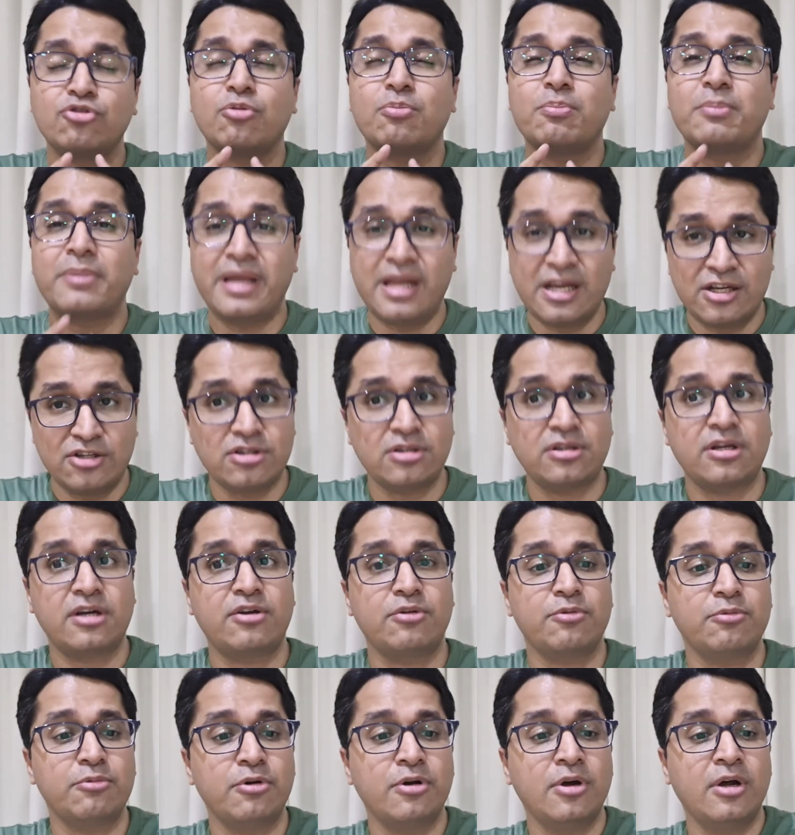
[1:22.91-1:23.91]
So make sure that
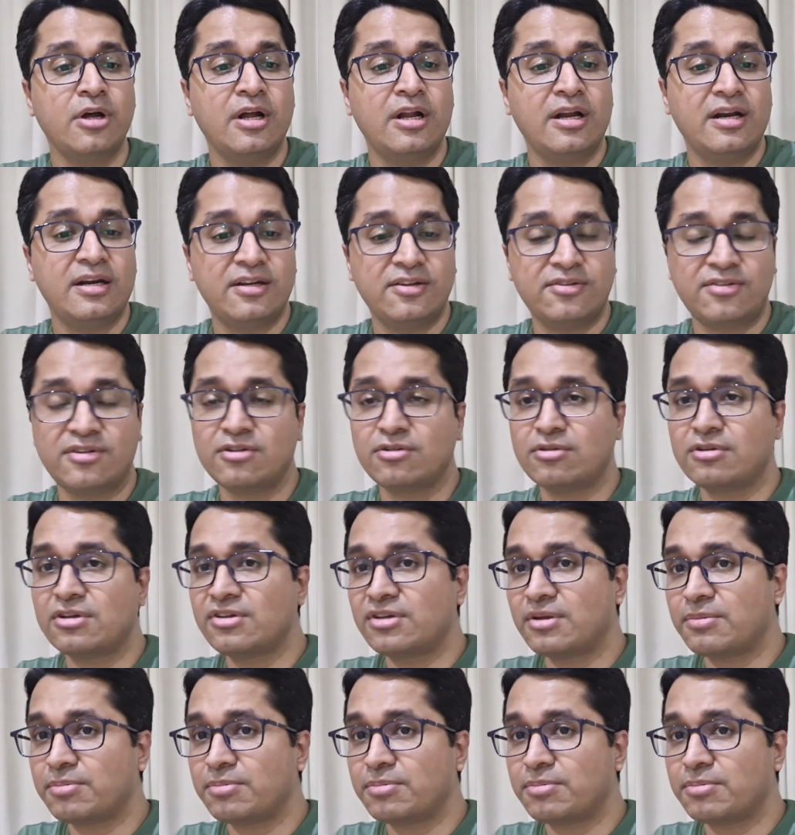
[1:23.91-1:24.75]
you listen to this